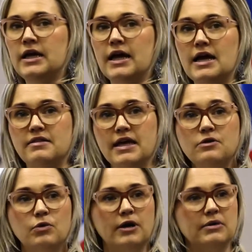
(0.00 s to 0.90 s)
And
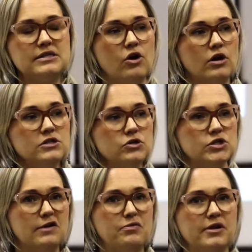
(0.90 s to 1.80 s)
then one must ask
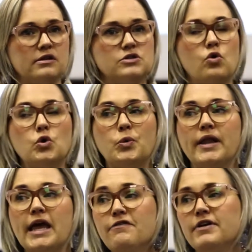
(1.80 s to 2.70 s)
yourself whether this court will
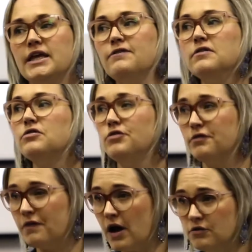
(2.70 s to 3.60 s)
ever, even through
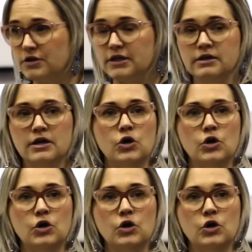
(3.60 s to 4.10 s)
founding,